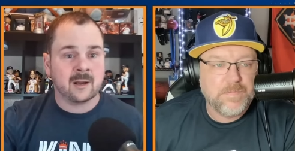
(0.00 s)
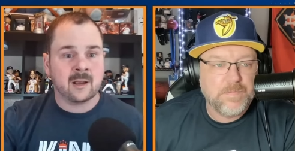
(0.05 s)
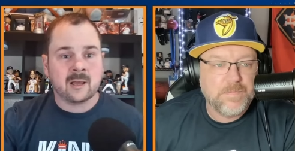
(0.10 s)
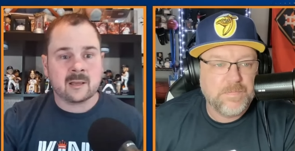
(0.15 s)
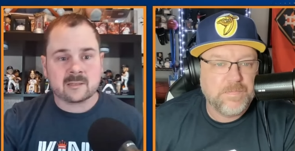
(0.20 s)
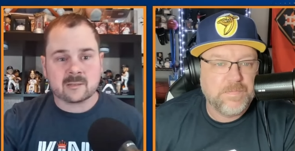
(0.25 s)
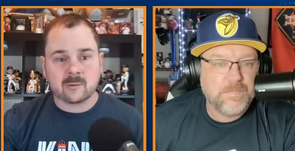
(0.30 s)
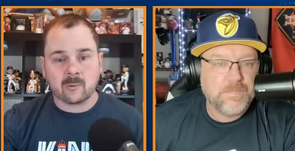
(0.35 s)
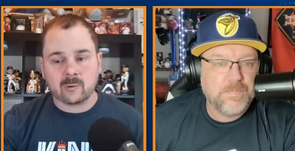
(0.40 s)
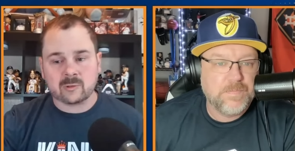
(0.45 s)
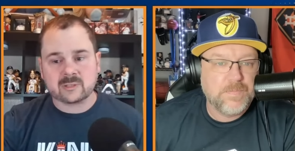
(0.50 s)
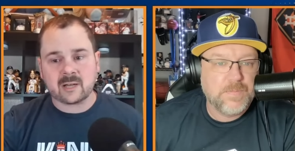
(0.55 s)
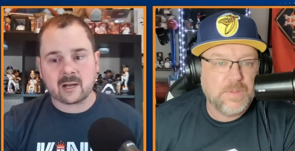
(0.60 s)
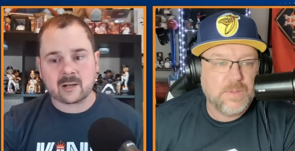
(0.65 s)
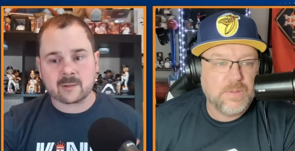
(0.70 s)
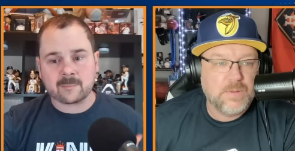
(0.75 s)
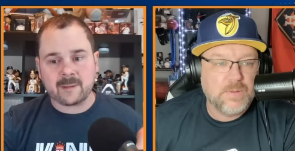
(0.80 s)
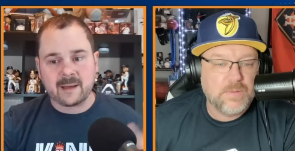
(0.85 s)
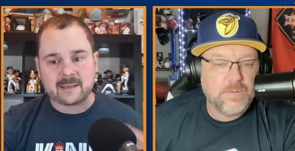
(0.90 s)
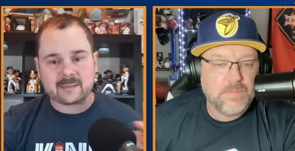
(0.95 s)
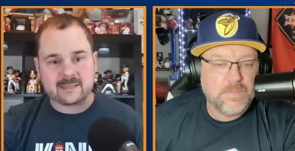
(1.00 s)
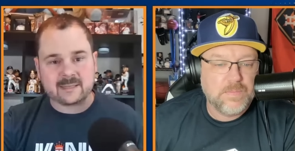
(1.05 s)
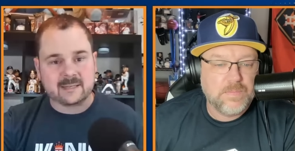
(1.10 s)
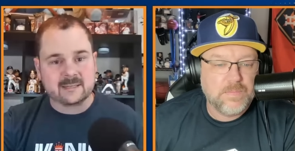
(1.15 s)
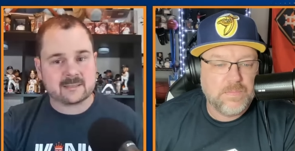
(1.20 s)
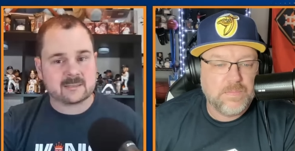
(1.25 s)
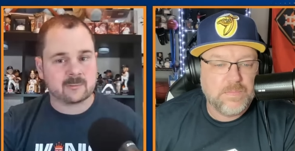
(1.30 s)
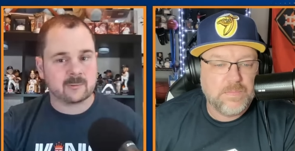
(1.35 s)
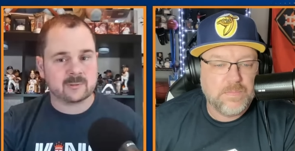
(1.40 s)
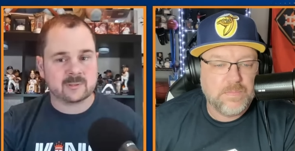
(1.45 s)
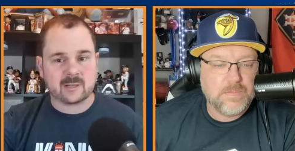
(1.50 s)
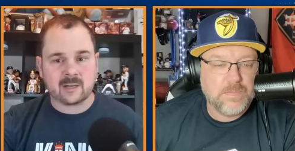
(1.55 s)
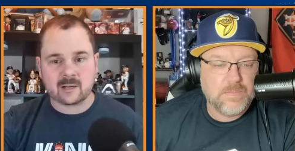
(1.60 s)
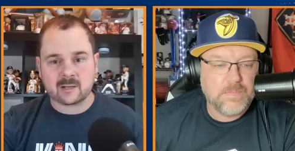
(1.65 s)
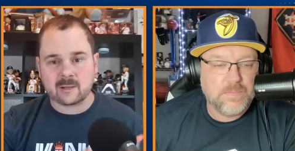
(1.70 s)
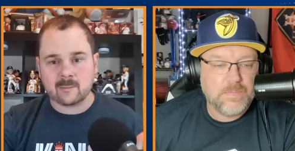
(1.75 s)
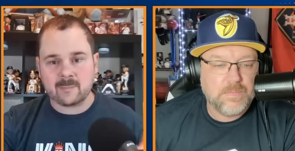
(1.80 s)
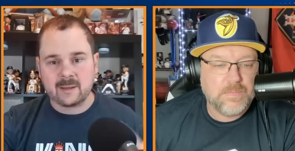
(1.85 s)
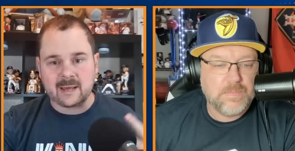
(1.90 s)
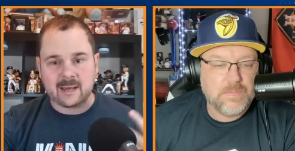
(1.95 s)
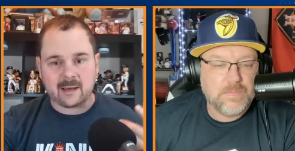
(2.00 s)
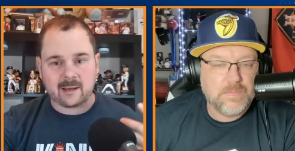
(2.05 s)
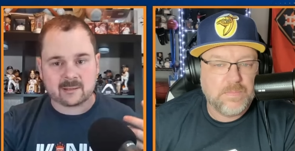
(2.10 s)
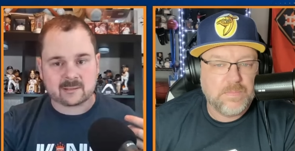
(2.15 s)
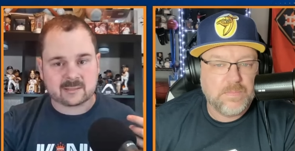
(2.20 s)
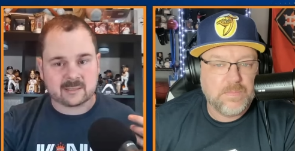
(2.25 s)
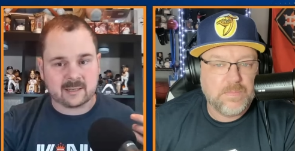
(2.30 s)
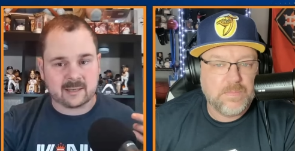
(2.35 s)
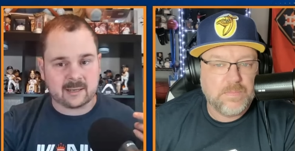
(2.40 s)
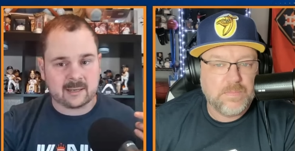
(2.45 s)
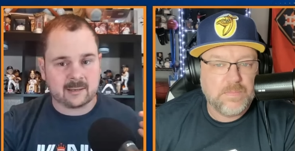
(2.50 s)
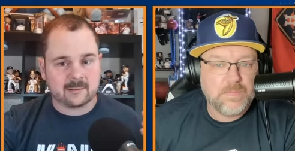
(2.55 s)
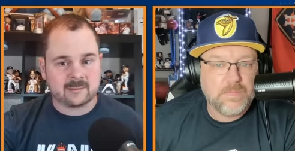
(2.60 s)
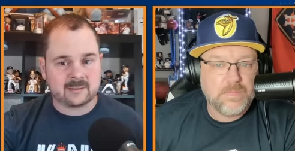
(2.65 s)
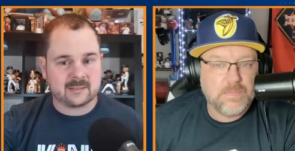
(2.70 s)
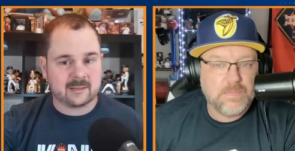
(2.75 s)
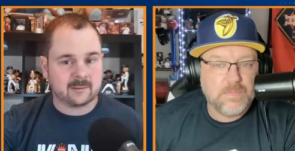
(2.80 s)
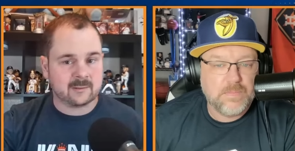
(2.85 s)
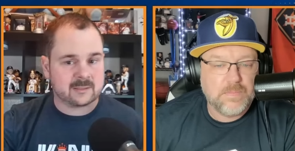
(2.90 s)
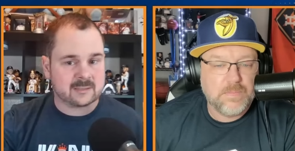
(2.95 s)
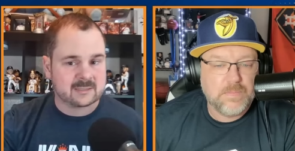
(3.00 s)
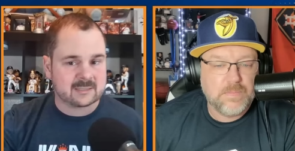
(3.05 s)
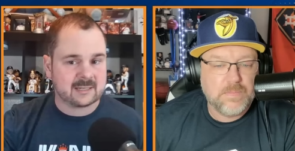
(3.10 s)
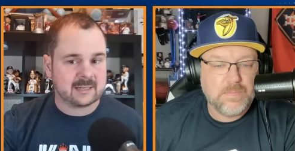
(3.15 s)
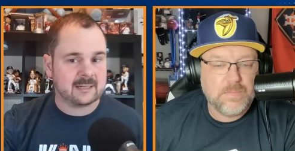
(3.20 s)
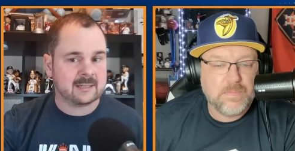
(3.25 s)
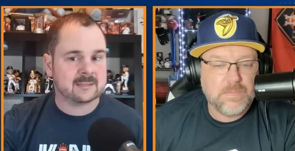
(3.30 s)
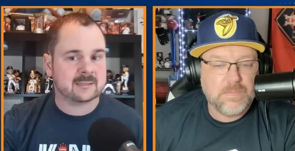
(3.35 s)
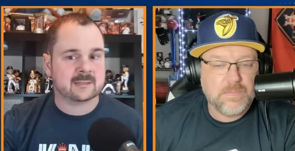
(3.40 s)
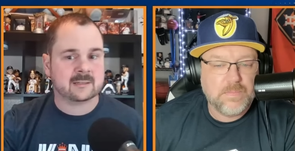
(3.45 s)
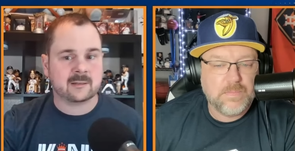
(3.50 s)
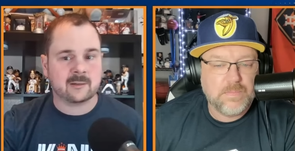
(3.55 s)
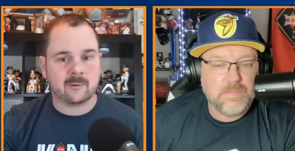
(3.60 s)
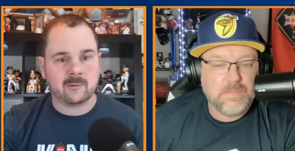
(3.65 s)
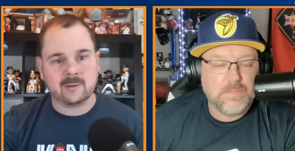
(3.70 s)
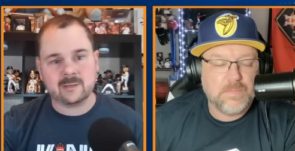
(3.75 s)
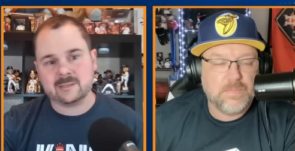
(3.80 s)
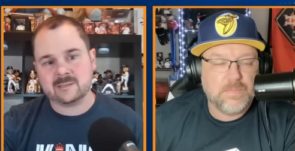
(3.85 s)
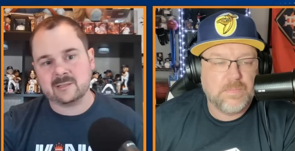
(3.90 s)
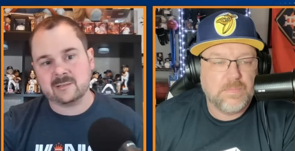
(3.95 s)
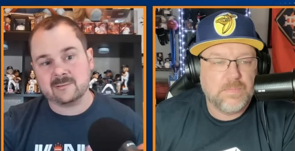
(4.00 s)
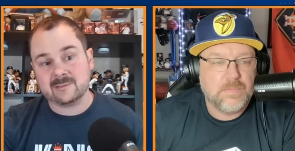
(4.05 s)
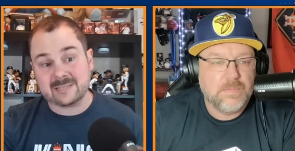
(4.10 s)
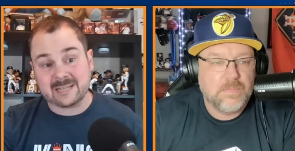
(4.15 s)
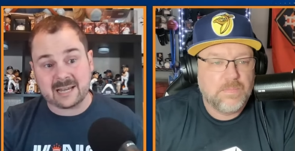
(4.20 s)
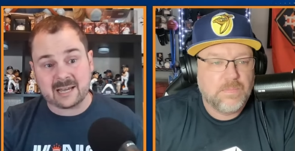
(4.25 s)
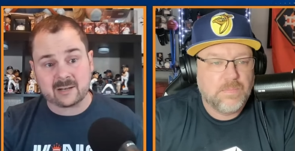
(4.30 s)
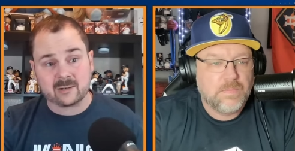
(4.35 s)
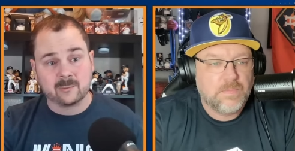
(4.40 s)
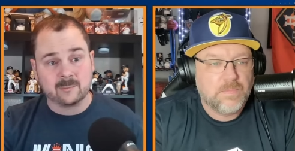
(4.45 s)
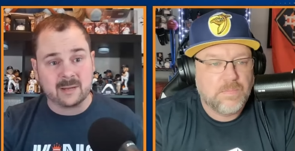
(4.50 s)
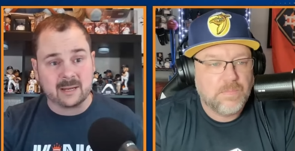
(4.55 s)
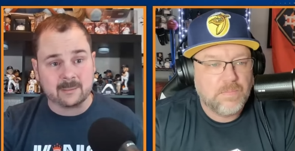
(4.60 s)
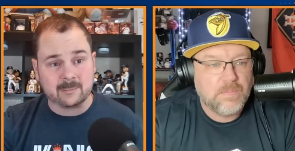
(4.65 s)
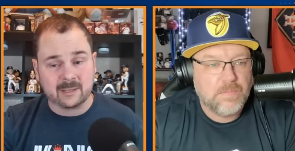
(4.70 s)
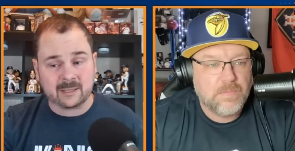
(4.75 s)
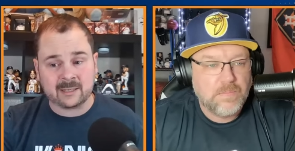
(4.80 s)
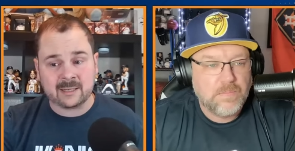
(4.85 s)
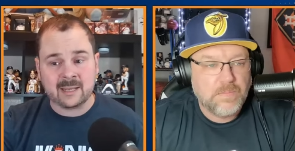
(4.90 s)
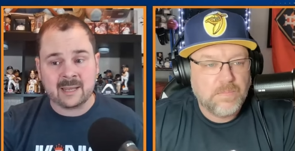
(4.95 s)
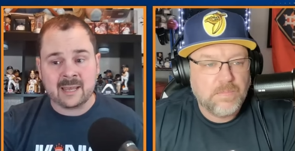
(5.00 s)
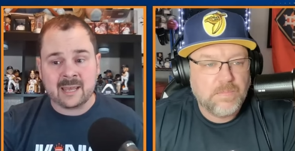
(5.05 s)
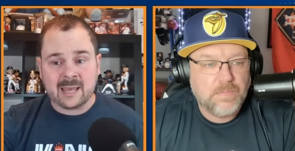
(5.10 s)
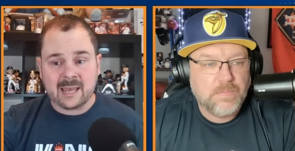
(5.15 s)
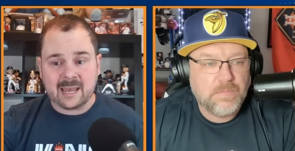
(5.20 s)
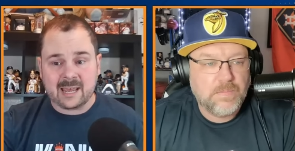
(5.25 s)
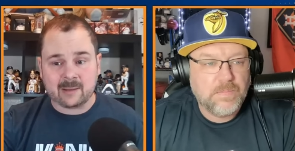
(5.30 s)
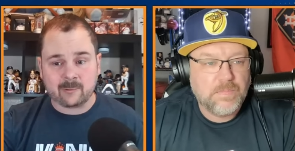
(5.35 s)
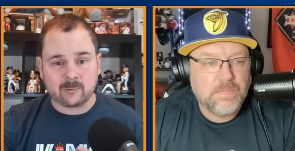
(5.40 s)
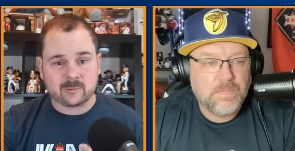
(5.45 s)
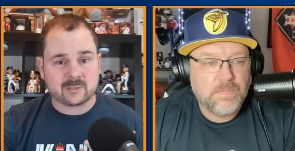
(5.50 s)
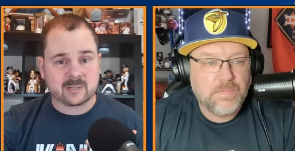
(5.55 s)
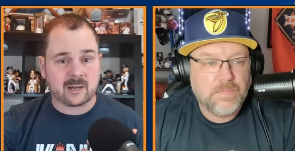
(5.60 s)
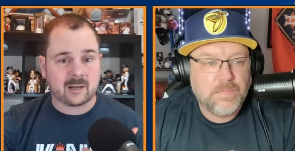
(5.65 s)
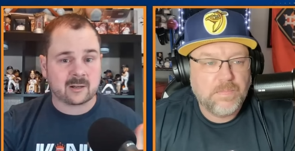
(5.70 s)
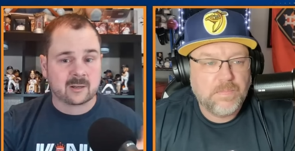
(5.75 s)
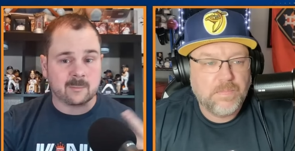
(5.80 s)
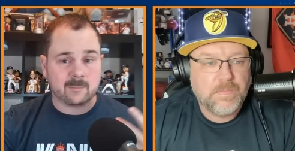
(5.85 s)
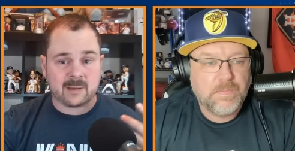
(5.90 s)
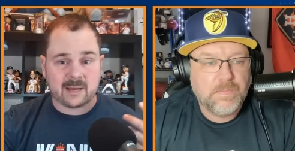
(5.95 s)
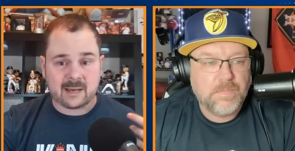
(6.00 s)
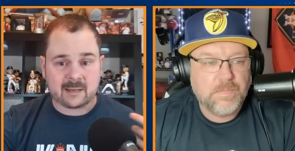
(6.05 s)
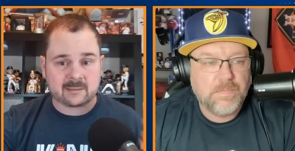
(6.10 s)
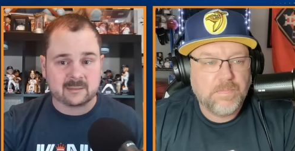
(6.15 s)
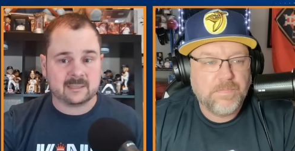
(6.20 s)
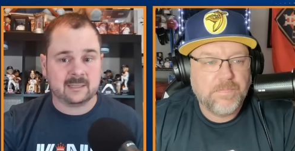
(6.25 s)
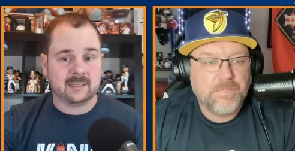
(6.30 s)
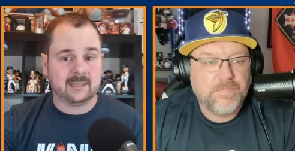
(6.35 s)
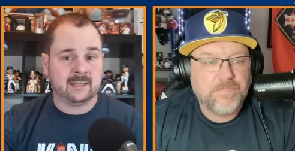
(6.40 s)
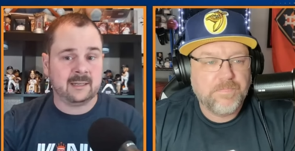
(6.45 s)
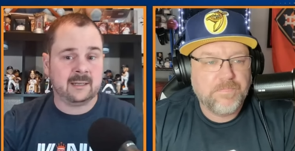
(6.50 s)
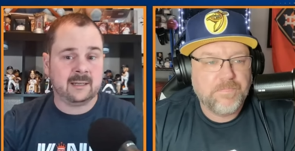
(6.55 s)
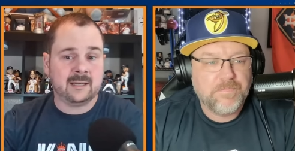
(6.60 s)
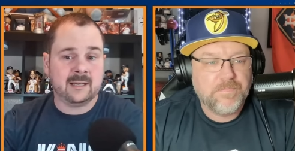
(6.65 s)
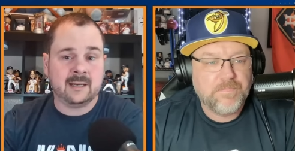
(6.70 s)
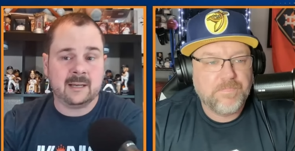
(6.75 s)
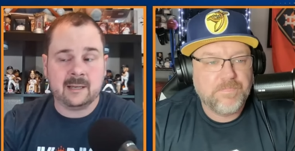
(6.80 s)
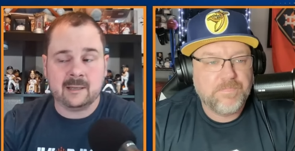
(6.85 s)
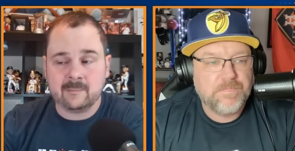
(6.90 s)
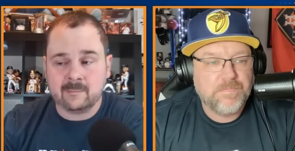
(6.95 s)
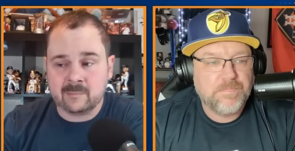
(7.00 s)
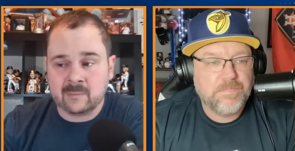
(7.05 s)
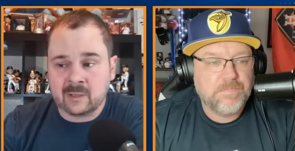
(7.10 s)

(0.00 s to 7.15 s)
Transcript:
Speaker 1: So we'll talk about this. We'll talk about uh, Dylan Cease going to Seattle, maybe, and we'll talk about the uh,